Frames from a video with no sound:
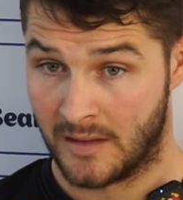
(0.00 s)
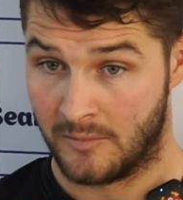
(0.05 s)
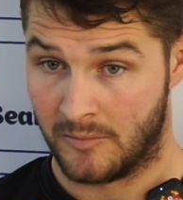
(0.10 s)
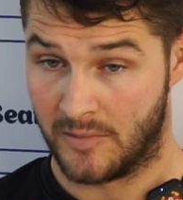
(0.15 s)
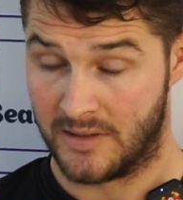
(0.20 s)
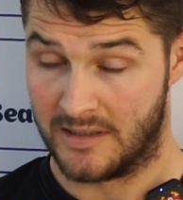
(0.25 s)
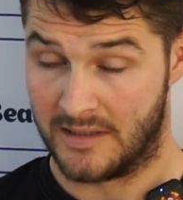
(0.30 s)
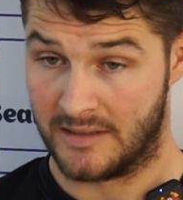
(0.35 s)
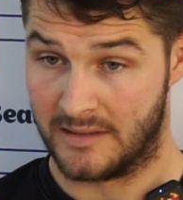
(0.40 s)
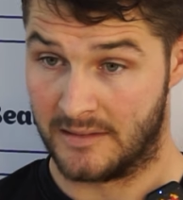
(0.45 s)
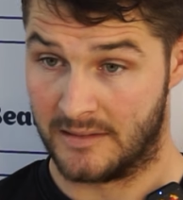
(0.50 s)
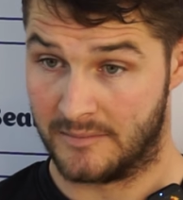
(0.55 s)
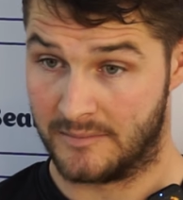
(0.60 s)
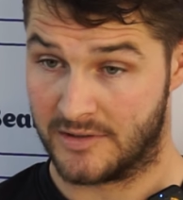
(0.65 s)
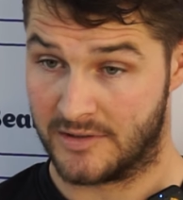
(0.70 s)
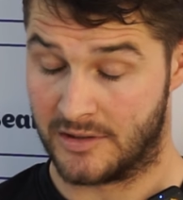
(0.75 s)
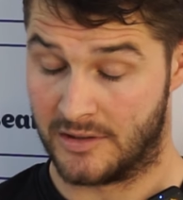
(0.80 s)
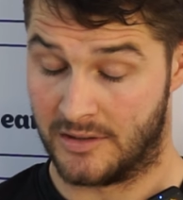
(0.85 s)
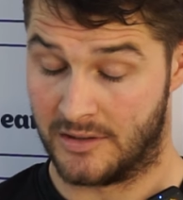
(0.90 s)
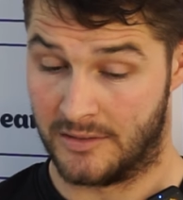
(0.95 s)
didn't.
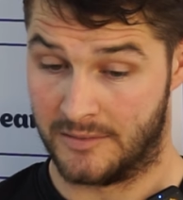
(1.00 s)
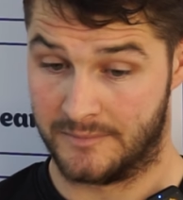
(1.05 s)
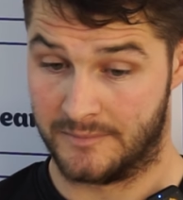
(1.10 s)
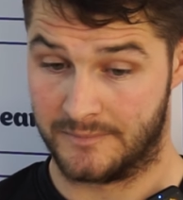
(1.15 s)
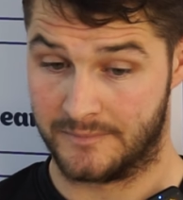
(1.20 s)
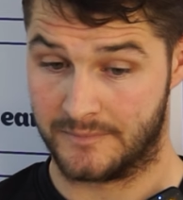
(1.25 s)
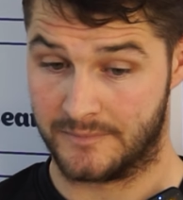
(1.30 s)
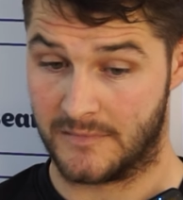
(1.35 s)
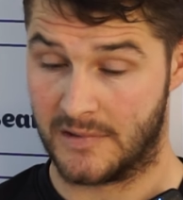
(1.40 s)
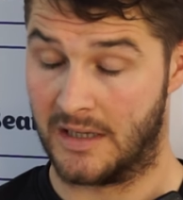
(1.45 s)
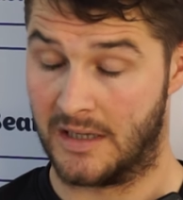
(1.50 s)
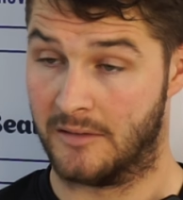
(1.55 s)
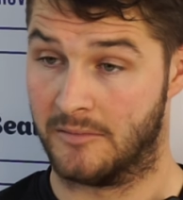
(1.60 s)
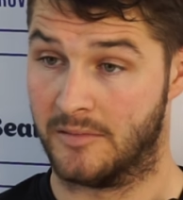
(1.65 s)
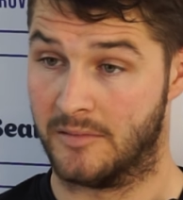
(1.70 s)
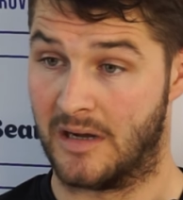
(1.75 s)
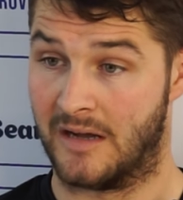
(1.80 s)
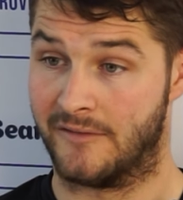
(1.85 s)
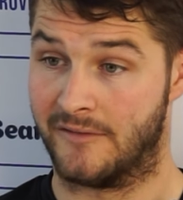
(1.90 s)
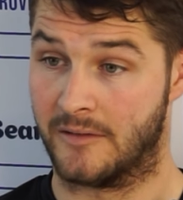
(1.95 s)
So yeah,
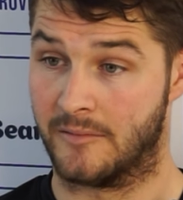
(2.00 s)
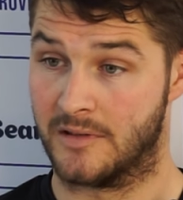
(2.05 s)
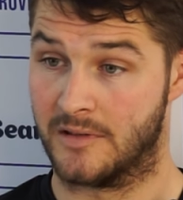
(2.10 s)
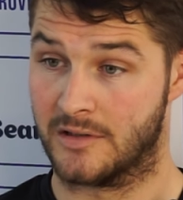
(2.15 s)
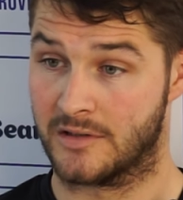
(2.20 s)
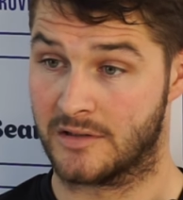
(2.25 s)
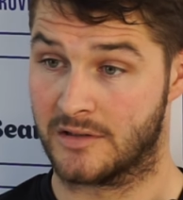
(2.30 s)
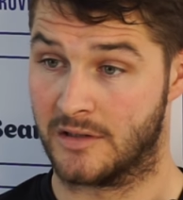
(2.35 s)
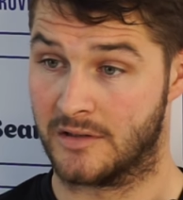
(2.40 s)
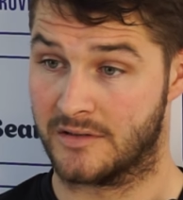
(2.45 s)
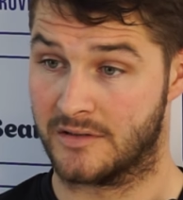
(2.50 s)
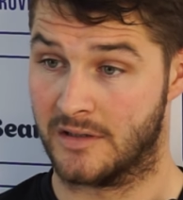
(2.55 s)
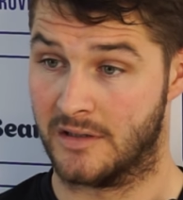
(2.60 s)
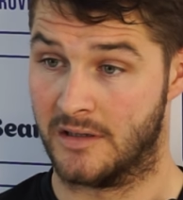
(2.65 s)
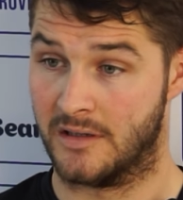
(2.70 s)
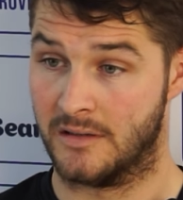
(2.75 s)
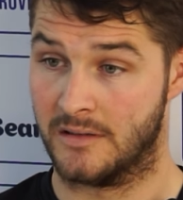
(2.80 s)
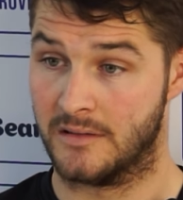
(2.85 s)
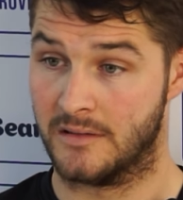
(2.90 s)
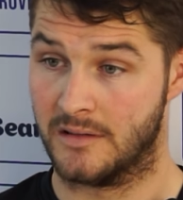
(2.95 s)
I think we just got
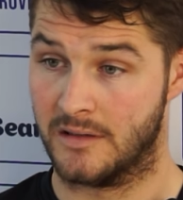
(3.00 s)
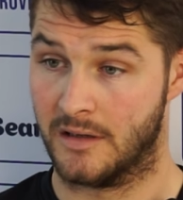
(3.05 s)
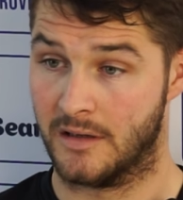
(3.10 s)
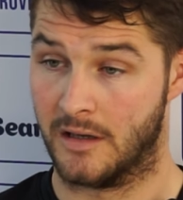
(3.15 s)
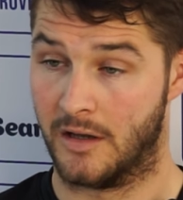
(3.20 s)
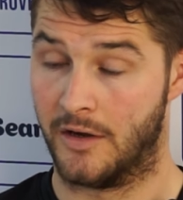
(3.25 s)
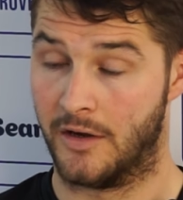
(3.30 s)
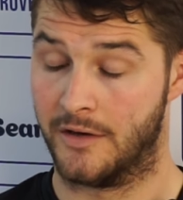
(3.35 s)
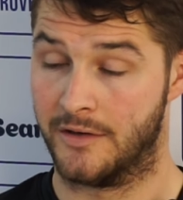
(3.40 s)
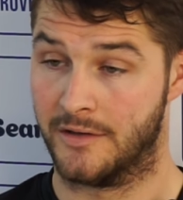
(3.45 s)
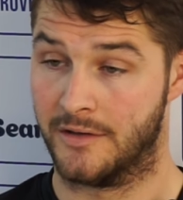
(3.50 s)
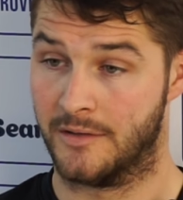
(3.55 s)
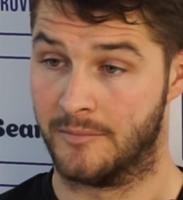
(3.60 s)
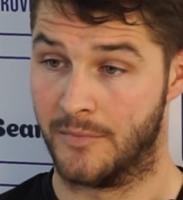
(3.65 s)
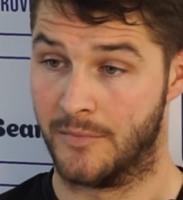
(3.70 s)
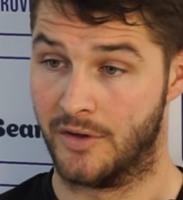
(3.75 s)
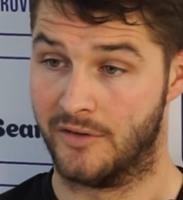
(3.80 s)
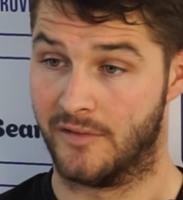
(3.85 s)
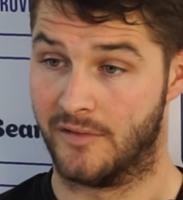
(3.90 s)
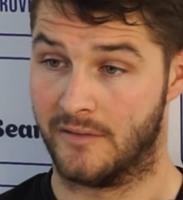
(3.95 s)
to learn and
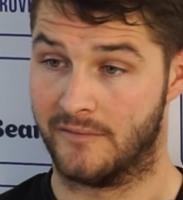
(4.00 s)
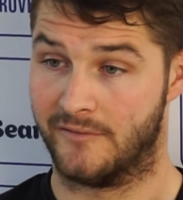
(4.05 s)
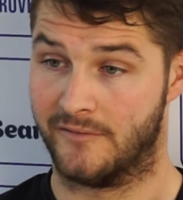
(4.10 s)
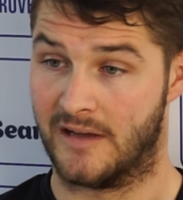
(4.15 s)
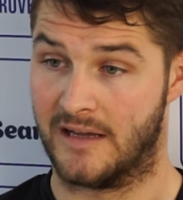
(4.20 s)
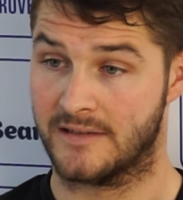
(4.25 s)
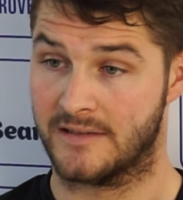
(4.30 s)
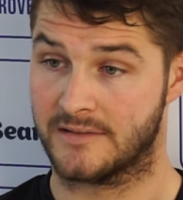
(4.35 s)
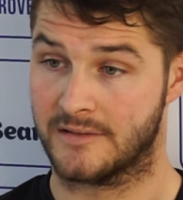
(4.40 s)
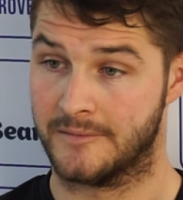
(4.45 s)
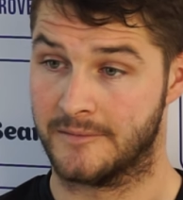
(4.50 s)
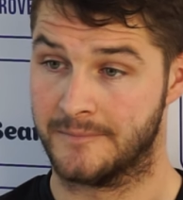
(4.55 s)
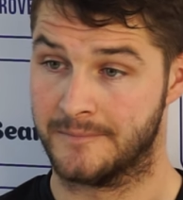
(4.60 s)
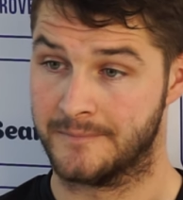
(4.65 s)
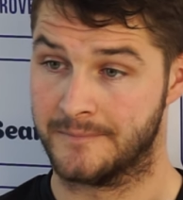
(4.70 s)
move on fast.